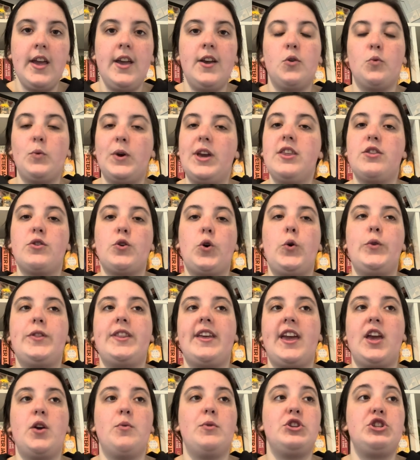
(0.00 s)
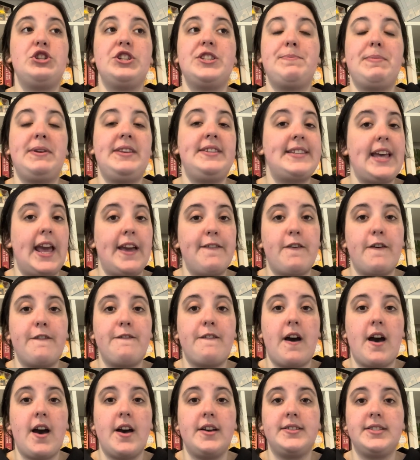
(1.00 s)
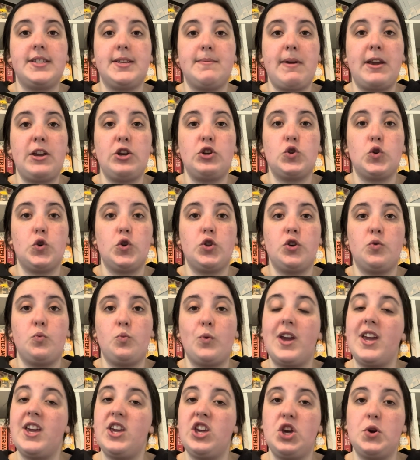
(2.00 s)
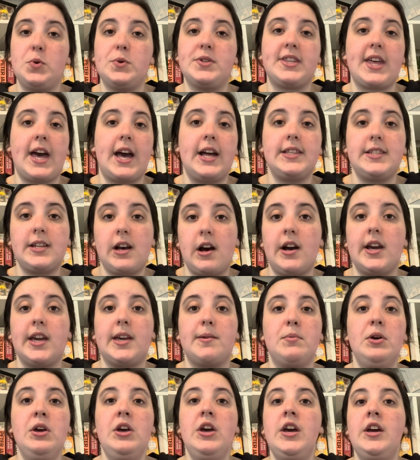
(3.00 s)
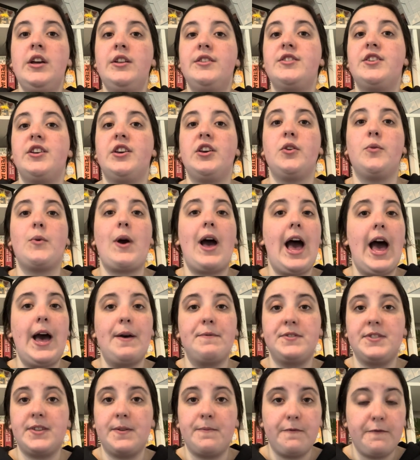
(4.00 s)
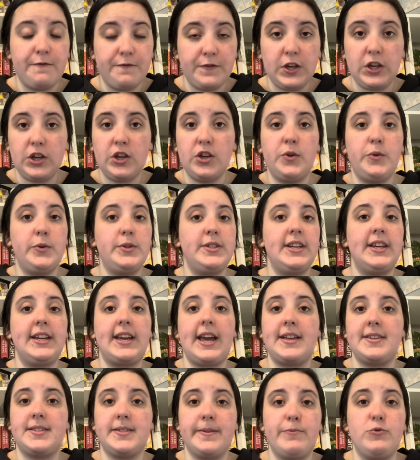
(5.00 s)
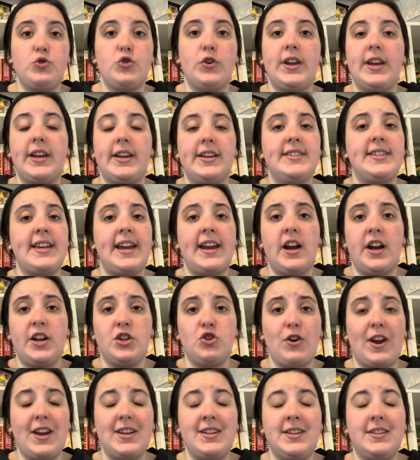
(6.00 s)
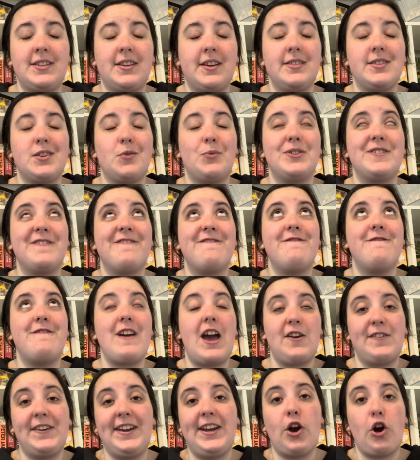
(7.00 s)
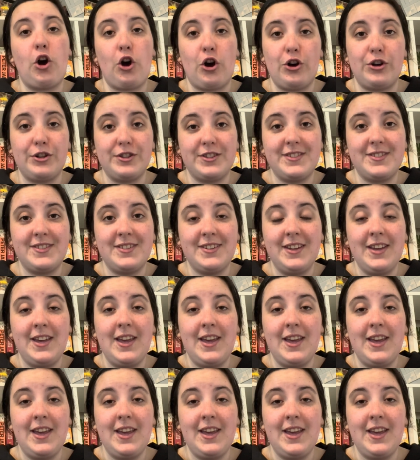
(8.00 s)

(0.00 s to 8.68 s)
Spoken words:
We thought that it would just be safer for us to make sure that we use that time to have some food, get some drinks, stay hydrated, because it was very hot.